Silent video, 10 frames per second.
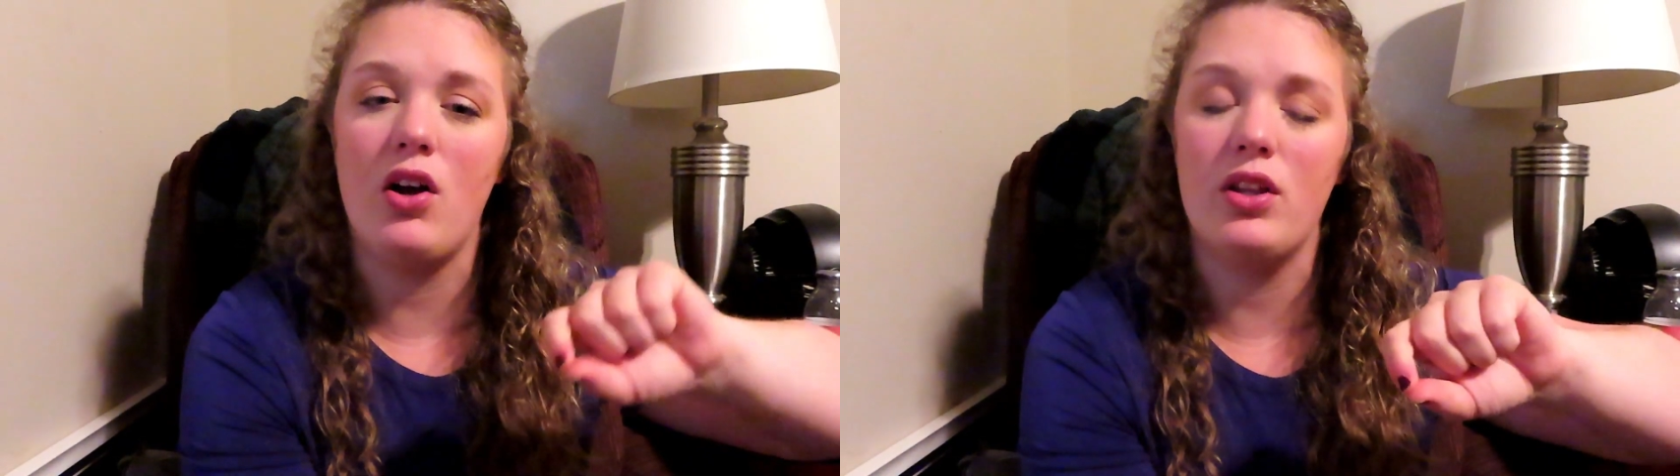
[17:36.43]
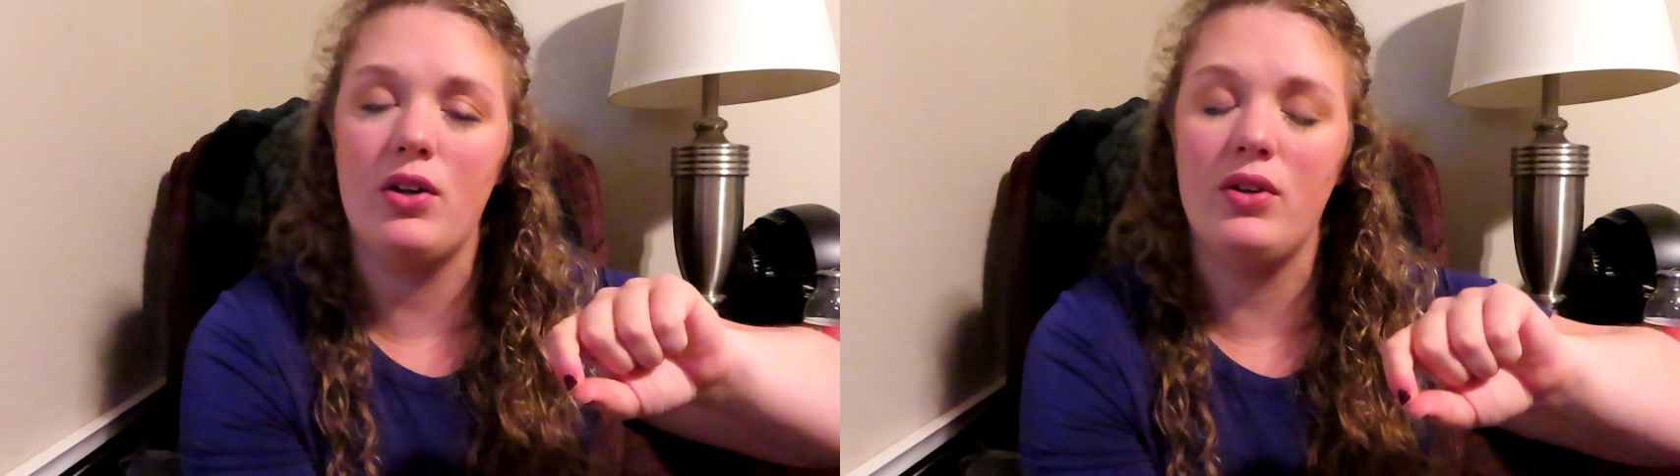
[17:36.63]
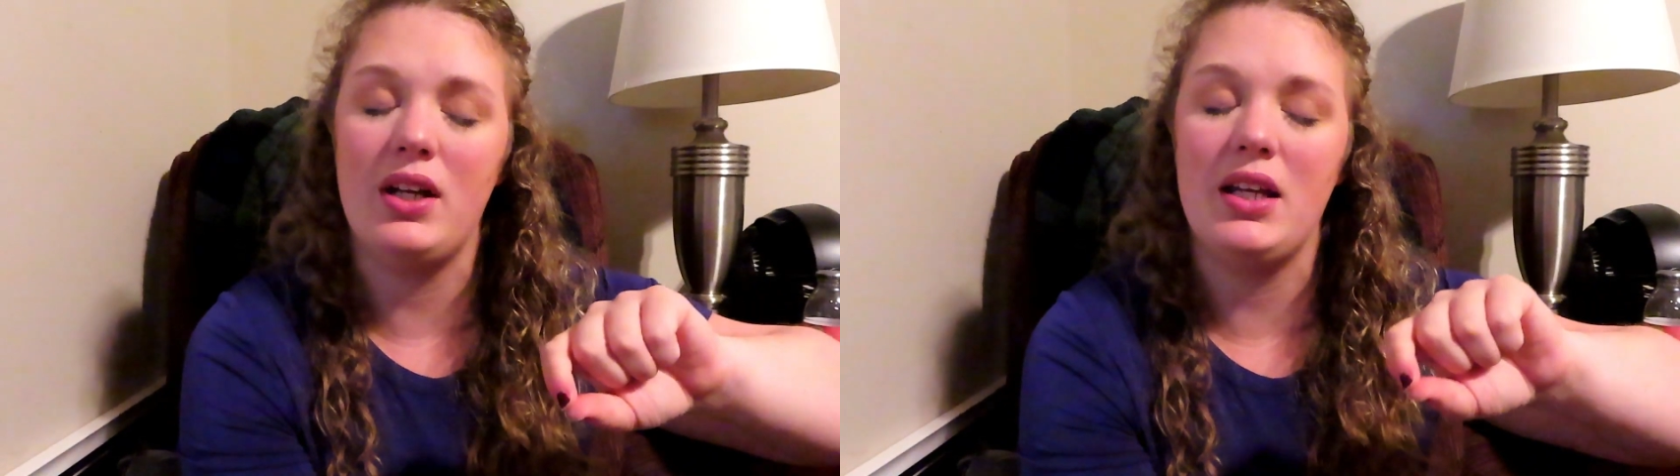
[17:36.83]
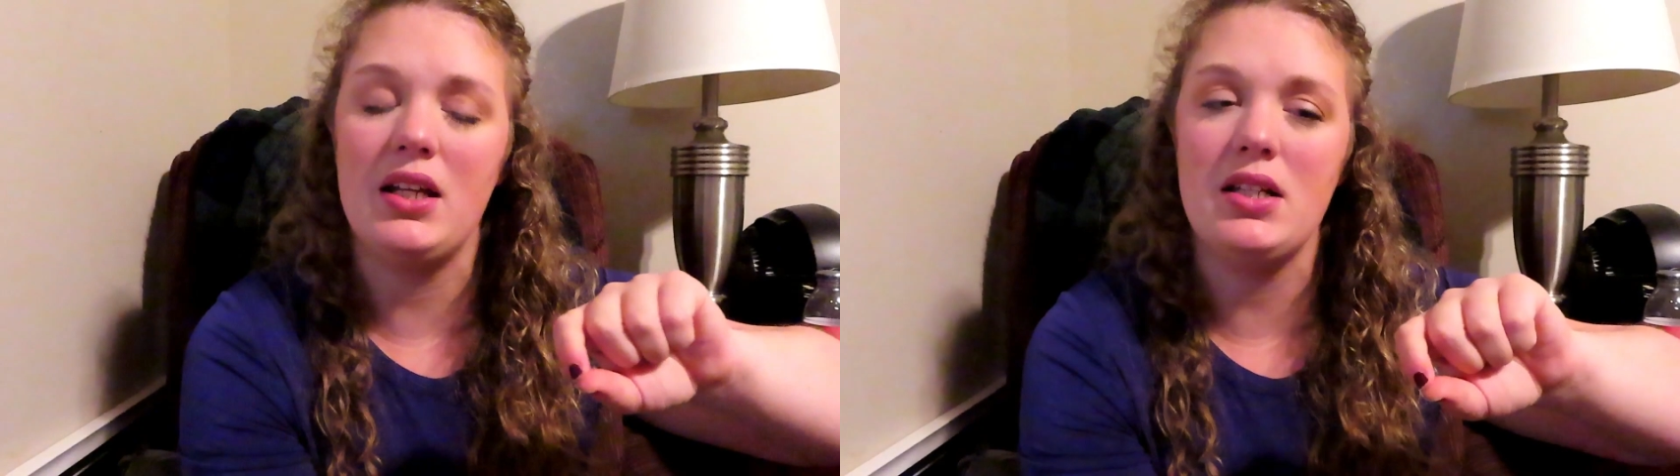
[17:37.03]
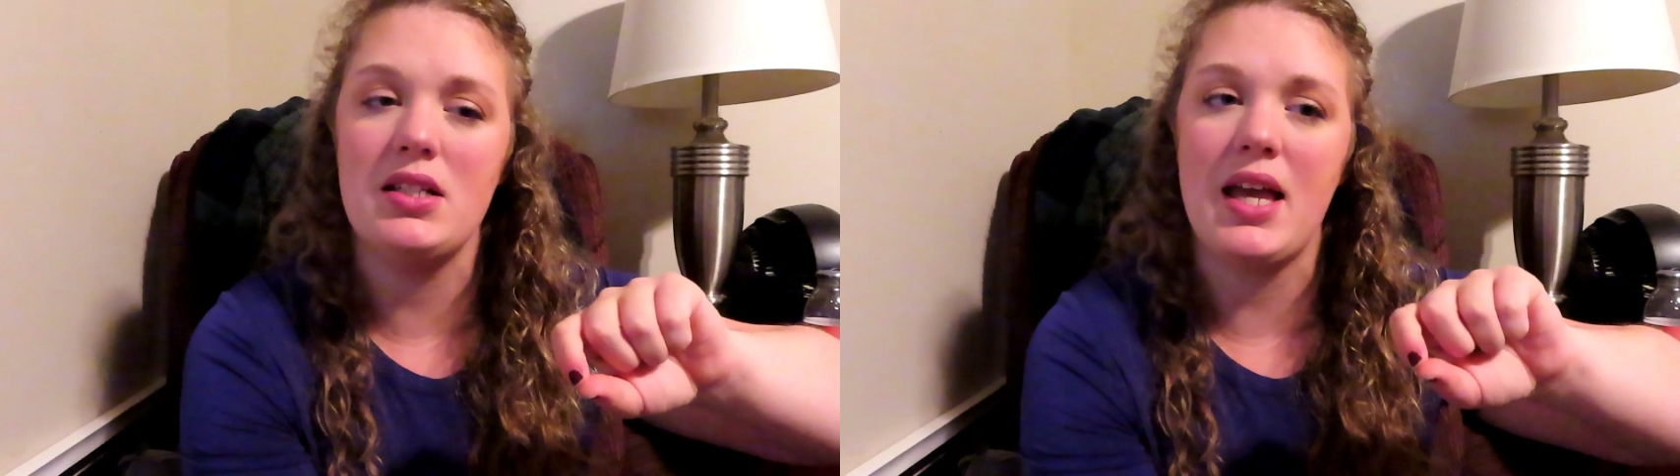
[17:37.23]
although it
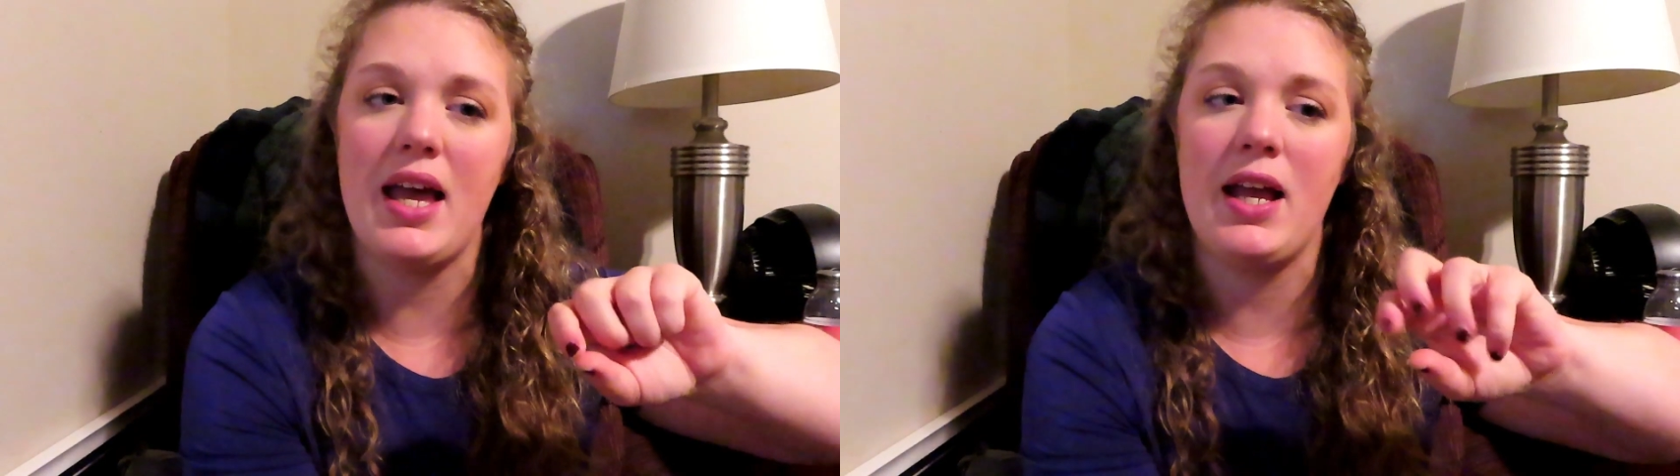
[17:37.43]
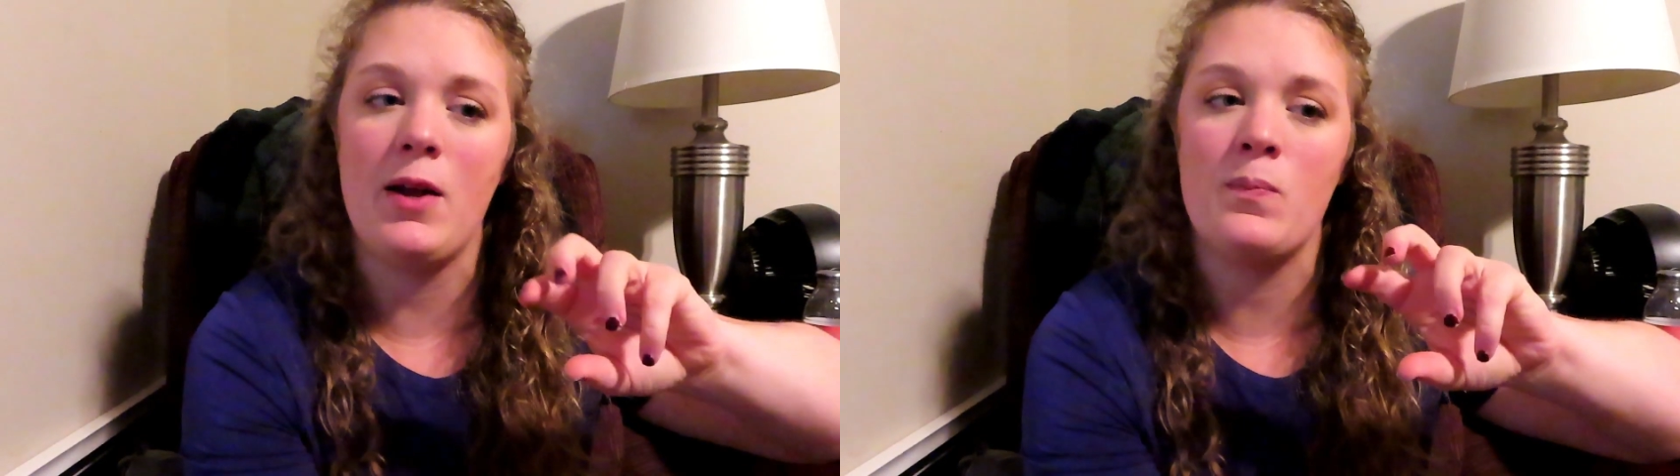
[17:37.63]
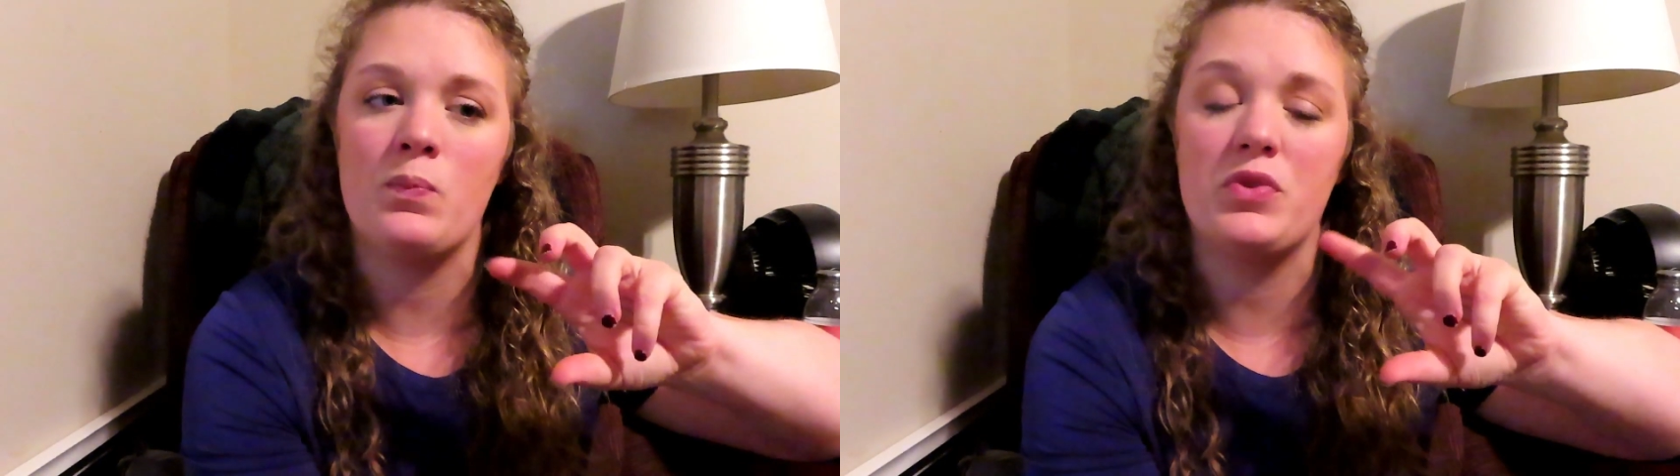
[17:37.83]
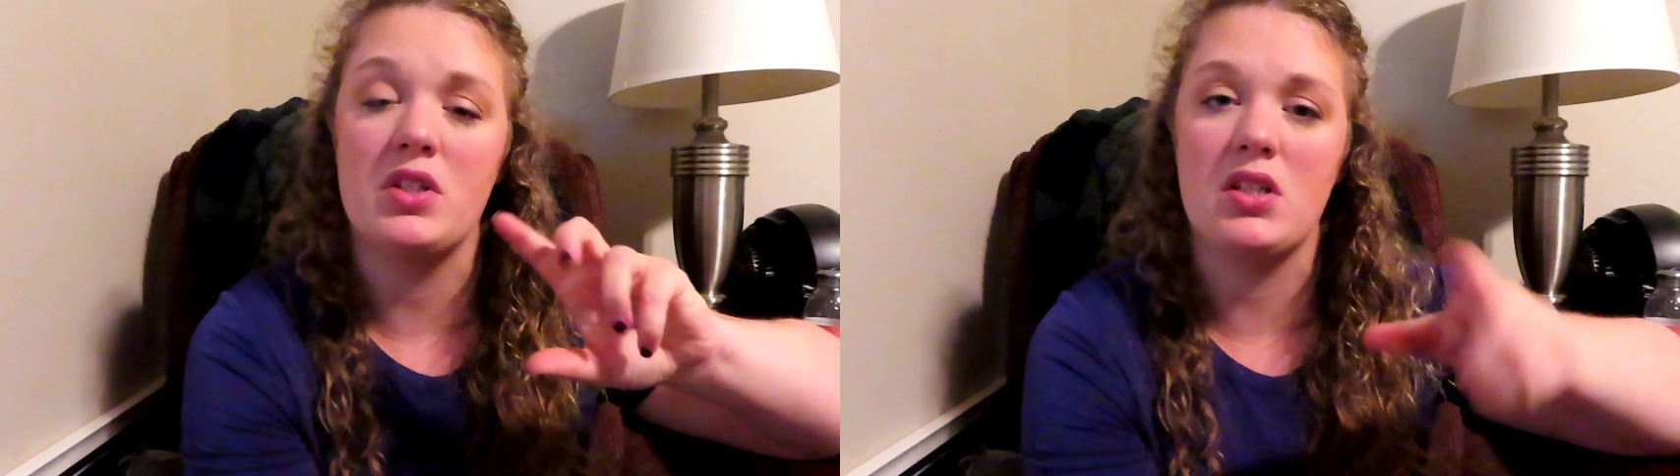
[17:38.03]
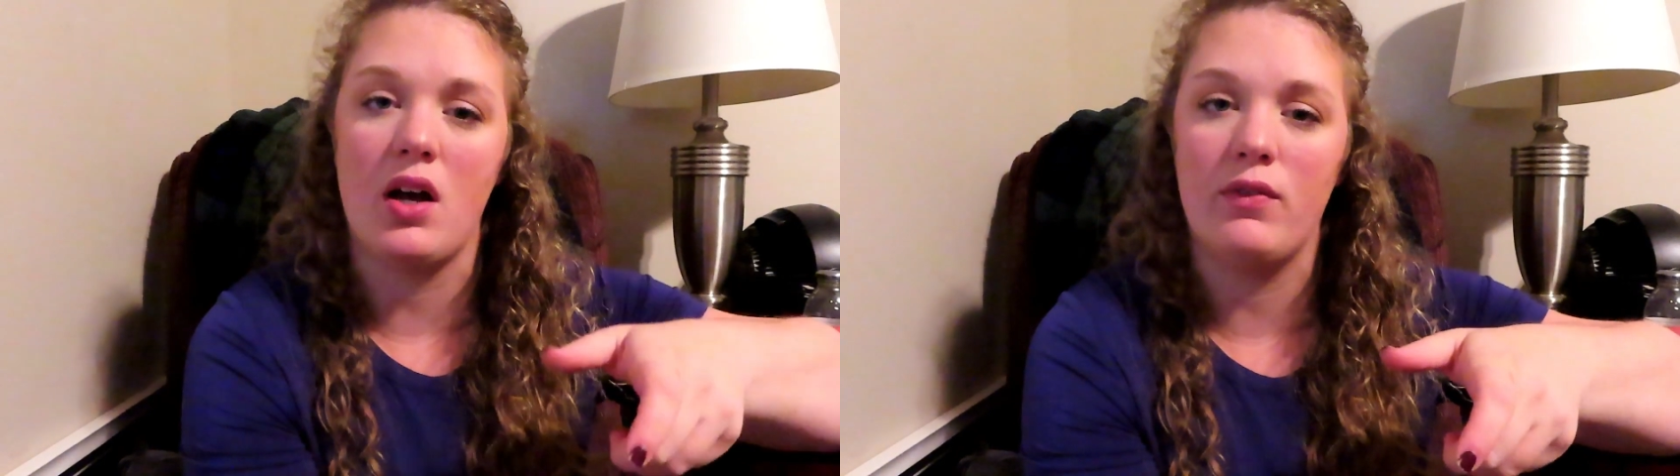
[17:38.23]
is a
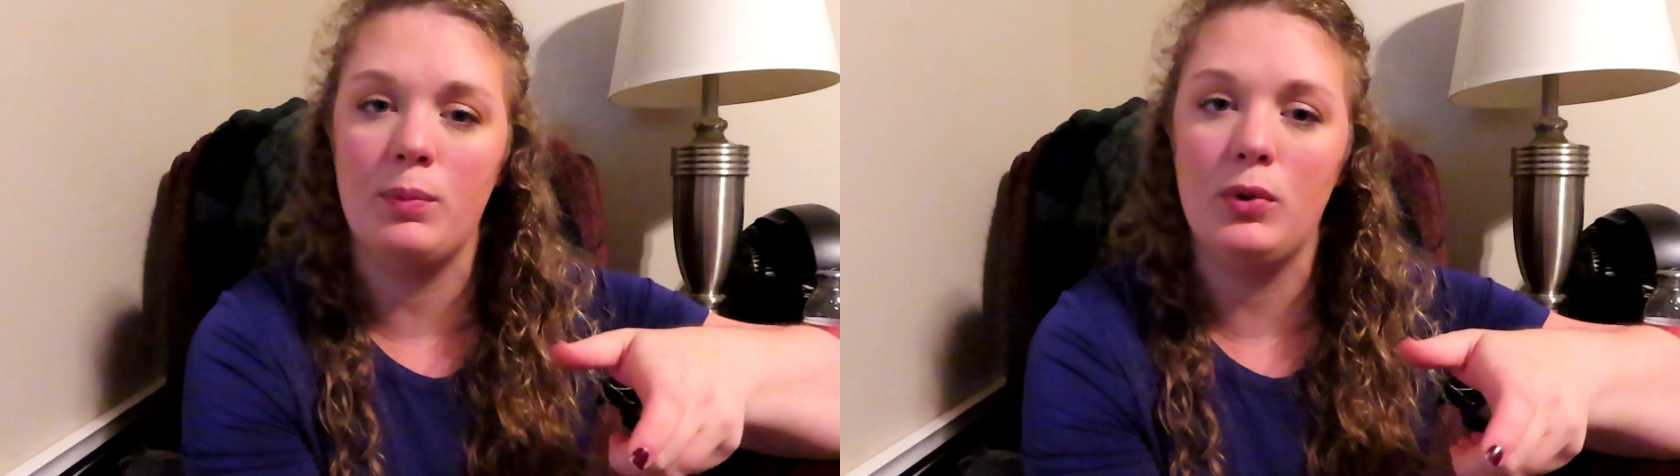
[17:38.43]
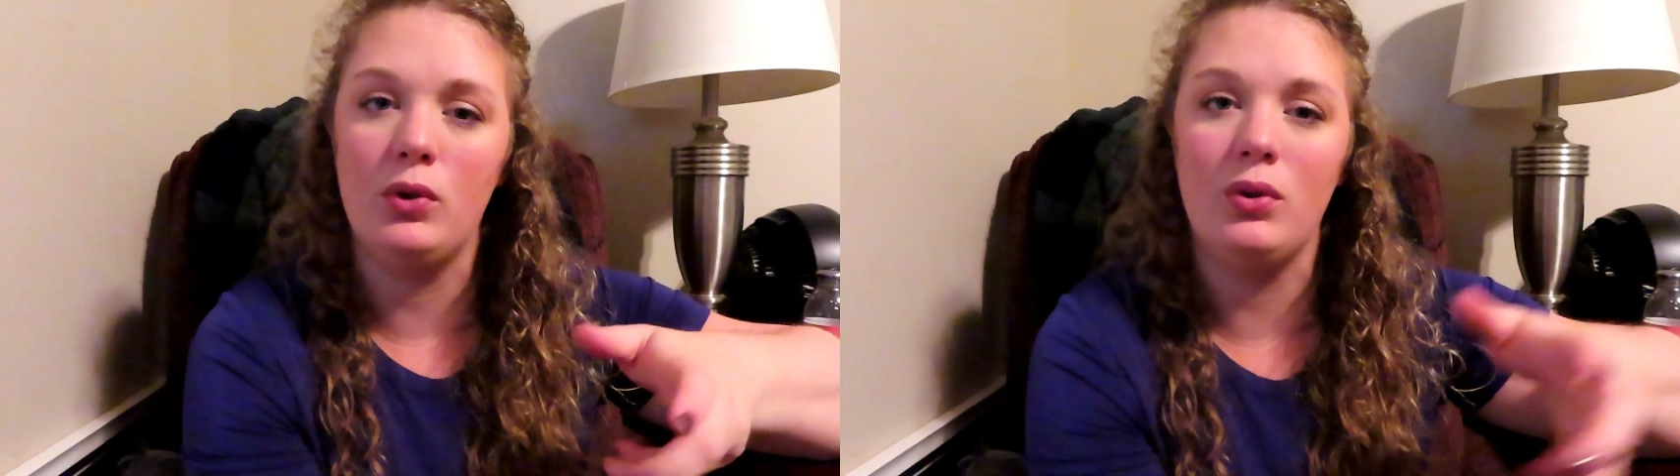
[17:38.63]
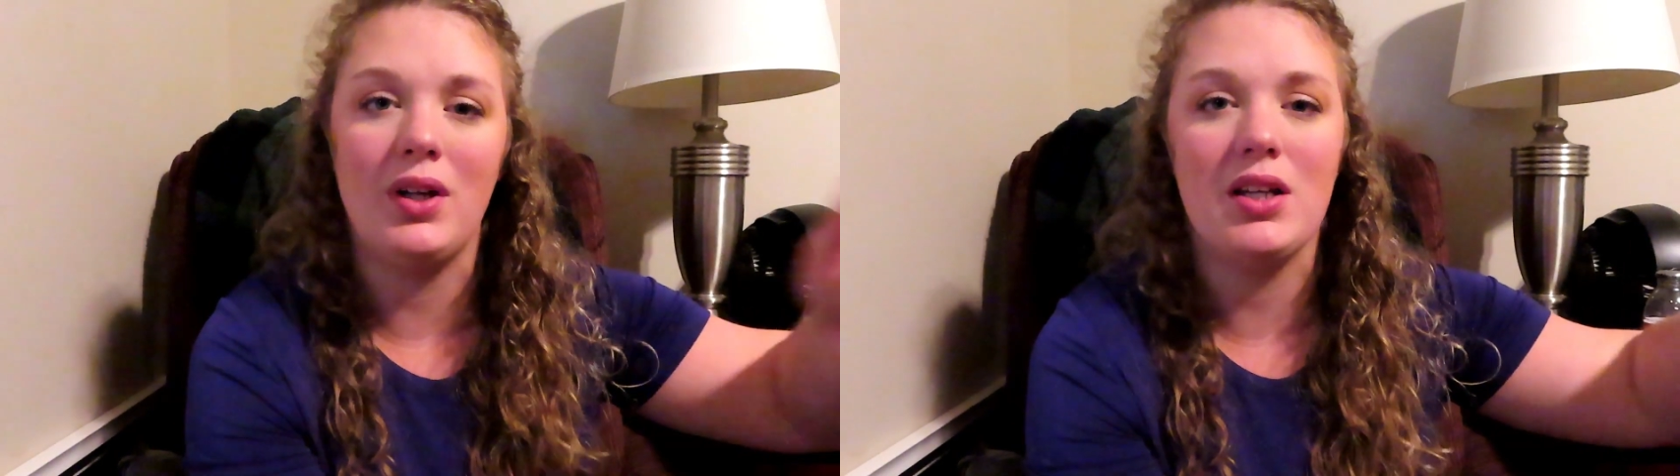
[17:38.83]
dissolvable,